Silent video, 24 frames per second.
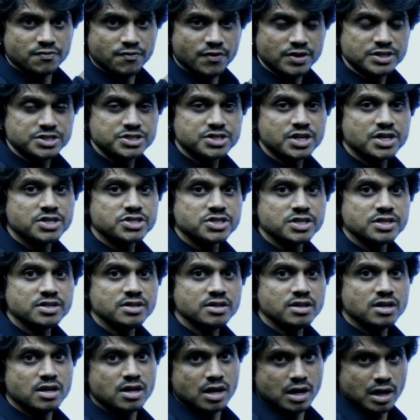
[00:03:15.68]
vegetation,
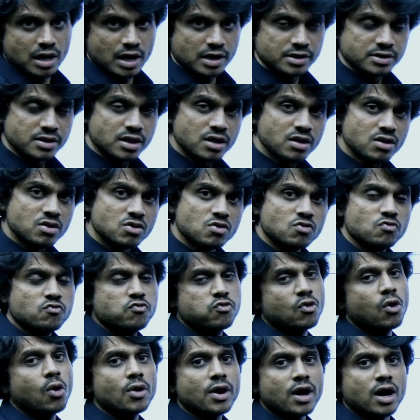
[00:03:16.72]
and the
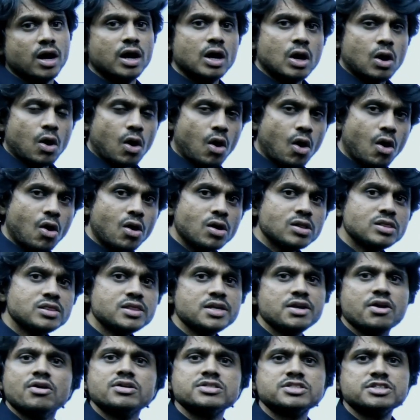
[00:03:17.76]
flora, all
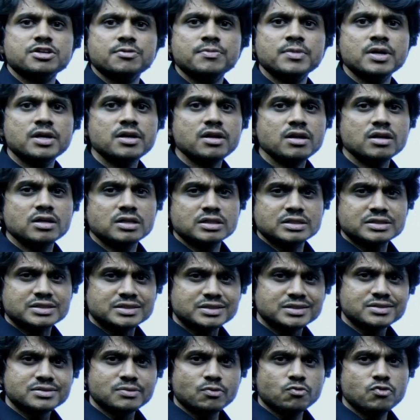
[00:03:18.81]
3 are similar.
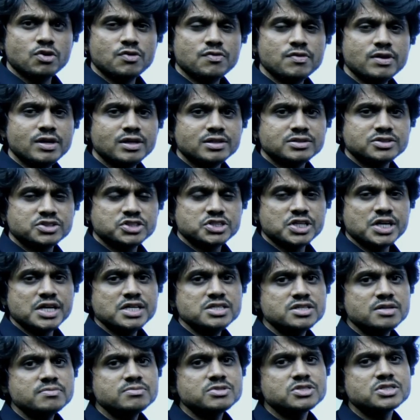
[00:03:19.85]
We will change
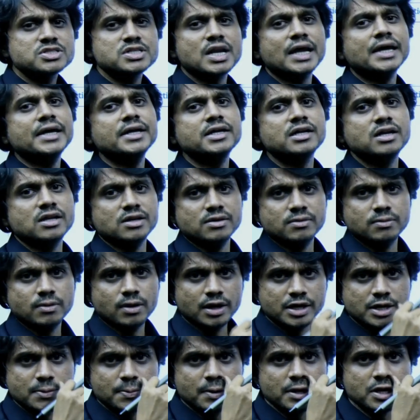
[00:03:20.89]
them slightly
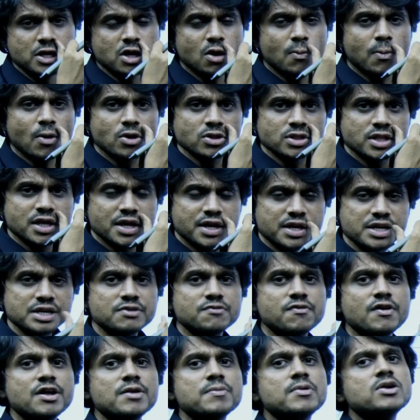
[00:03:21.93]
depending upon the
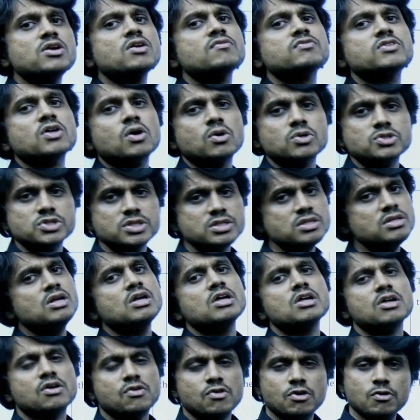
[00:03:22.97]
requirement of the question.
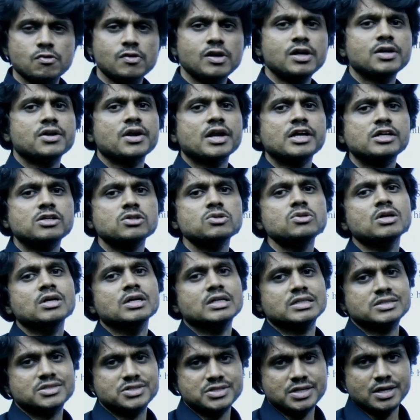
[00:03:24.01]
We will try to
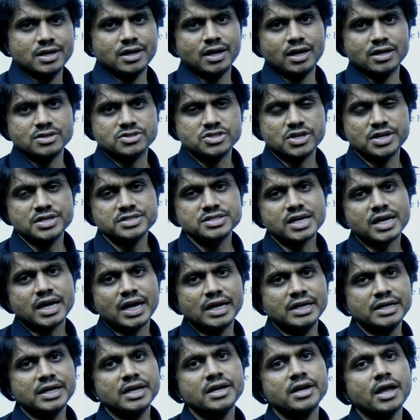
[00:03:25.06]
change the
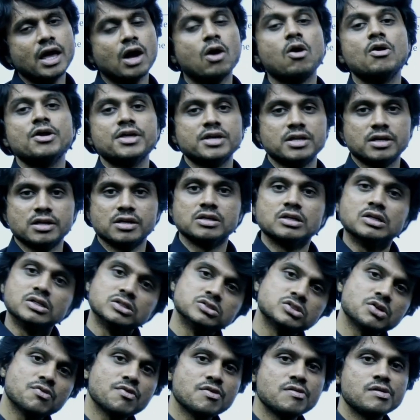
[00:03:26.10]
content accordingly.
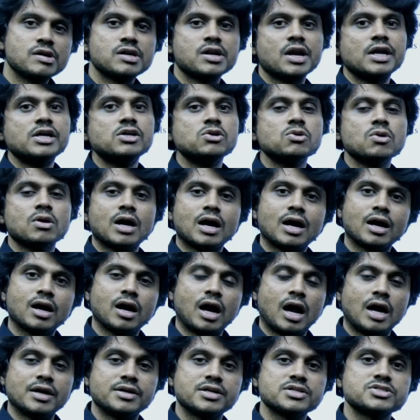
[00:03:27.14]
So we will try to
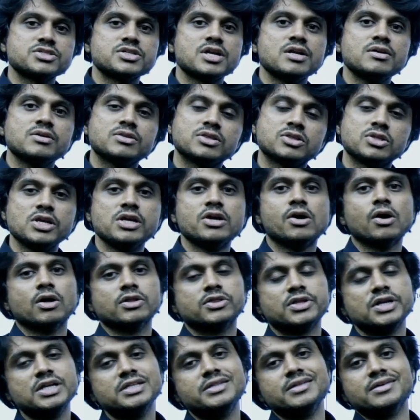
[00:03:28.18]
understand three
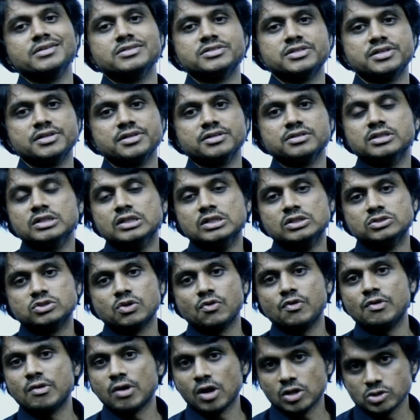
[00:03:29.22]
things here. So
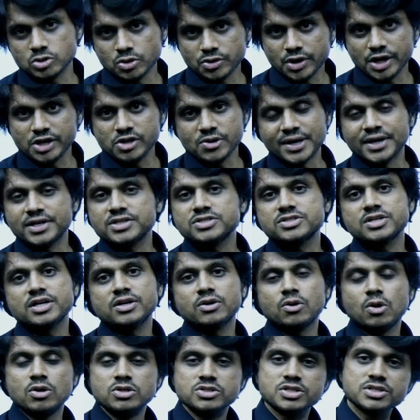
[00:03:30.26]
we will also try to understand
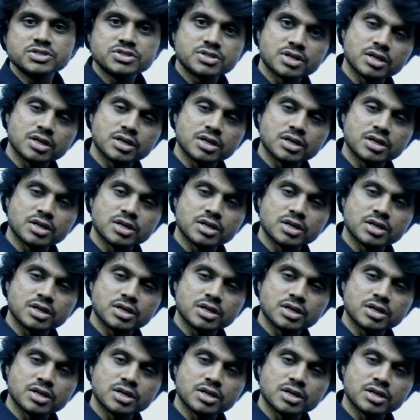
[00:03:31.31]
not just